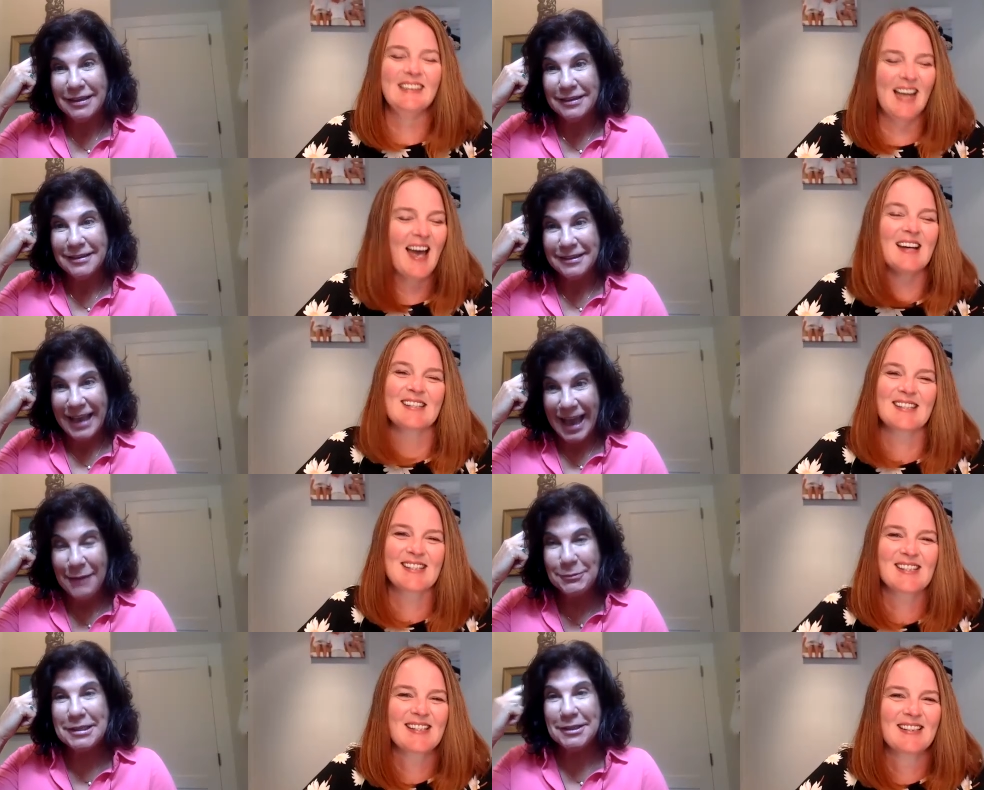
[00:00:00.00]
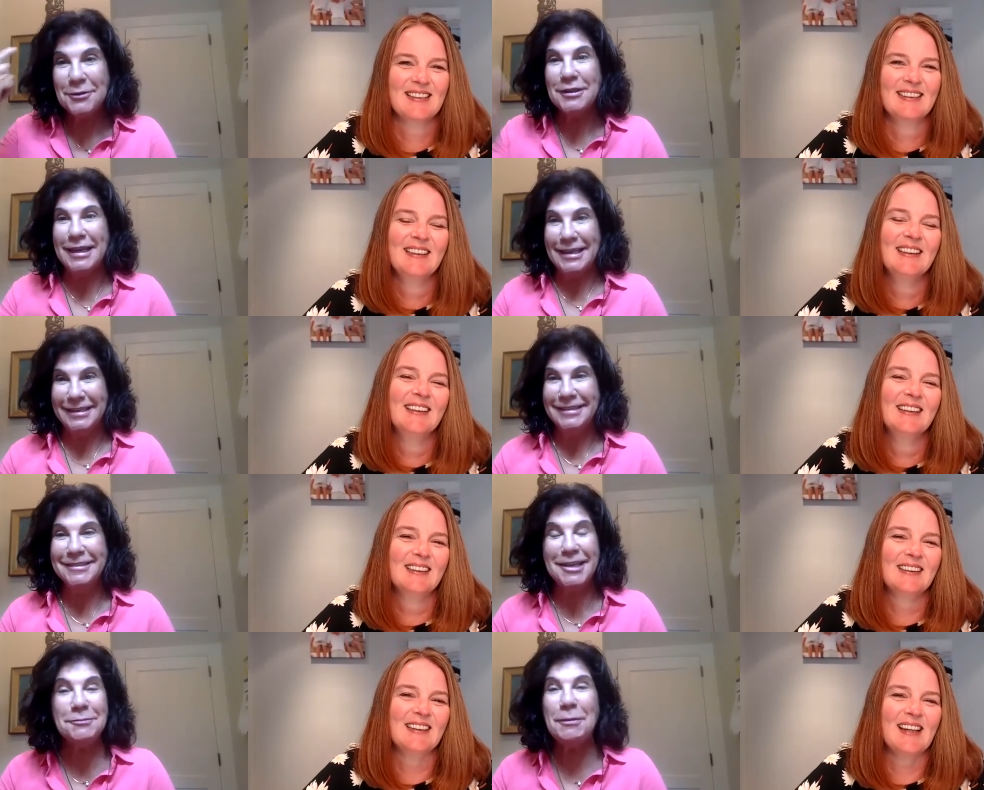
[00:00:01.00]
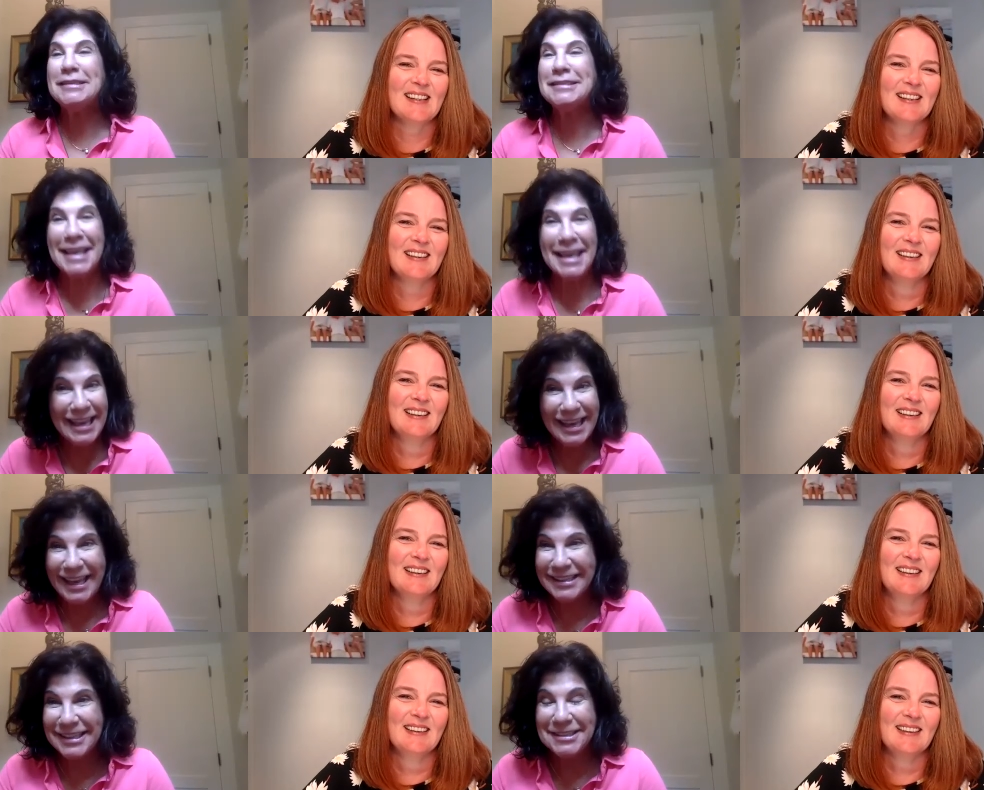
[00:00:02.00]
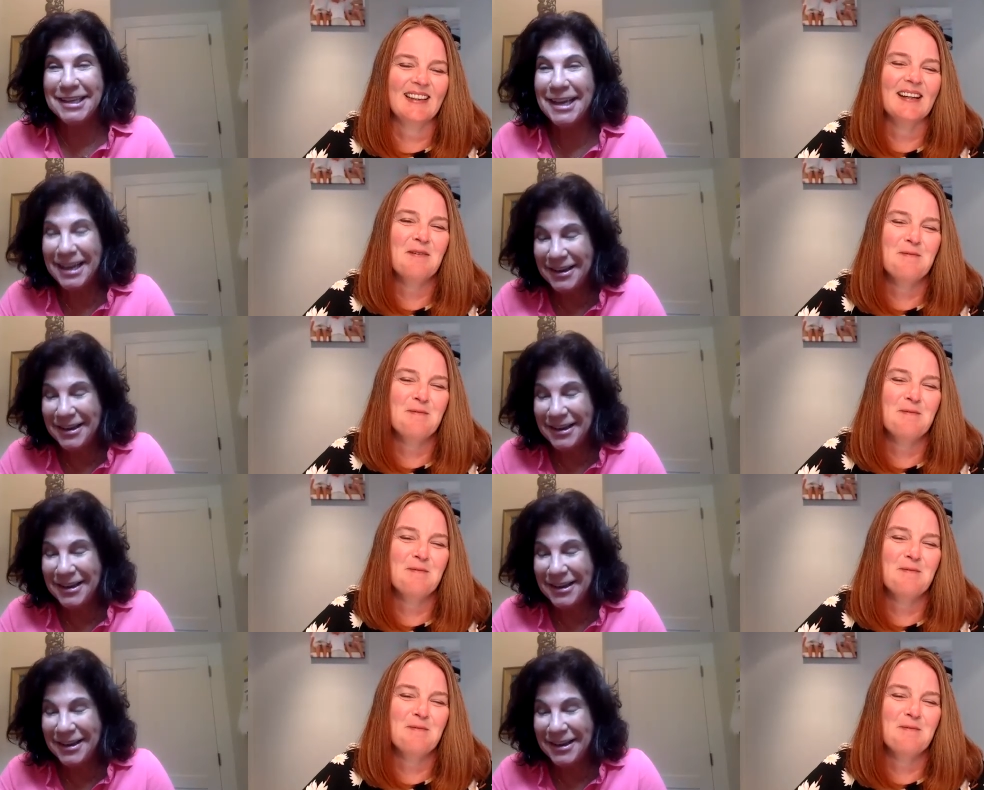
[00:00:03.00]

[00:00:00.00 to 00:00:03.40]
Speaker 1: Yeah. Absolutely just by yeah. saying it. It's yeah. not